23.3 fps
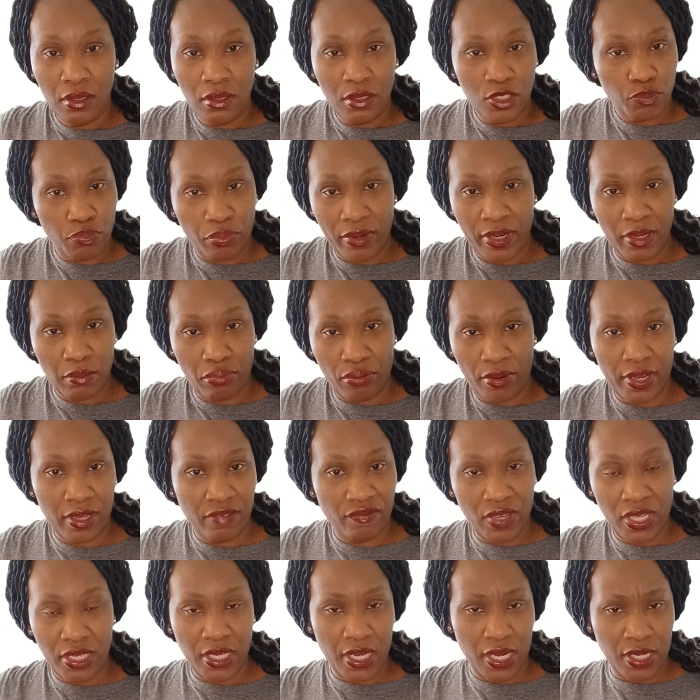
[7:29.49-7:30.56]
Spring break
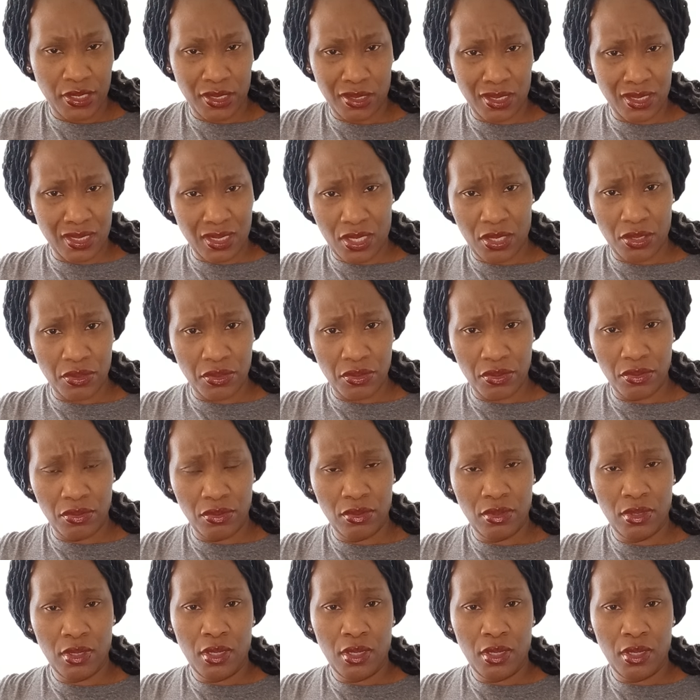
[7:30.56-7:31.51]
vacation, it's cool.